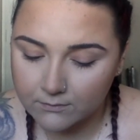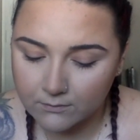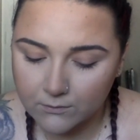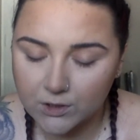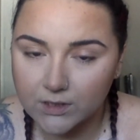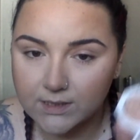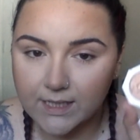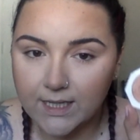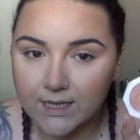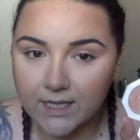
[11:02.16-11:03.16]
Just
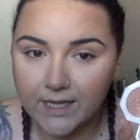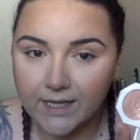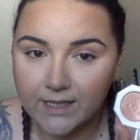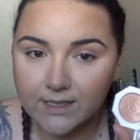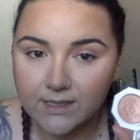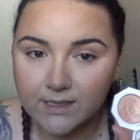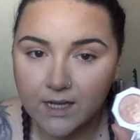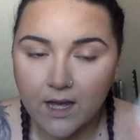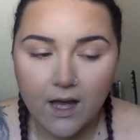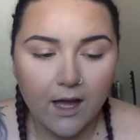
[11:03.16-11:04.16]
like this.
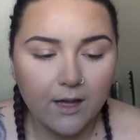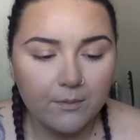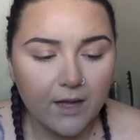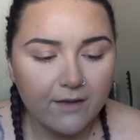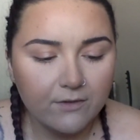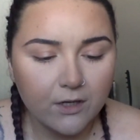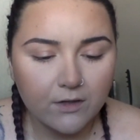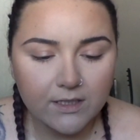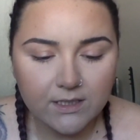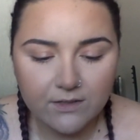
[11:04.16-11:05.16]
I've
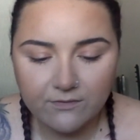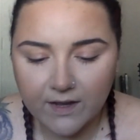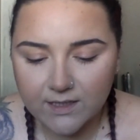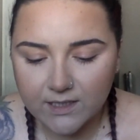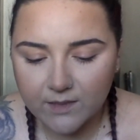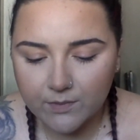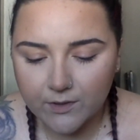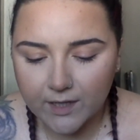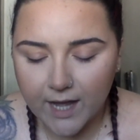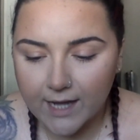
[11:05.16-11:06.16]
noticed Fenty
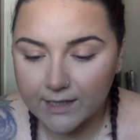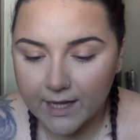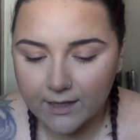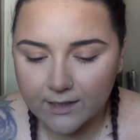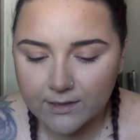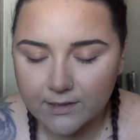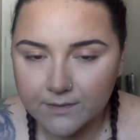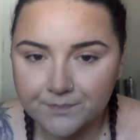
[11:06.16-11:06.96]
Beauty highlighters.